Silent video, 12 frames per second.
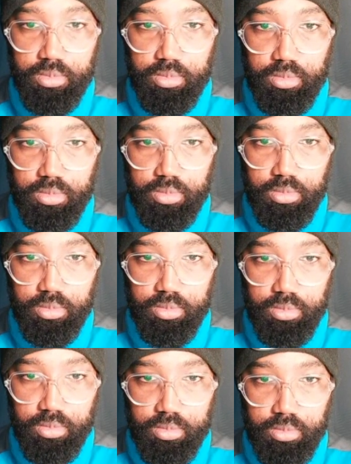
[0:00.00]

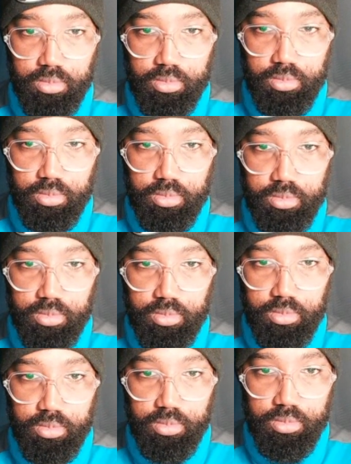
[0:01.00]
(not speaking)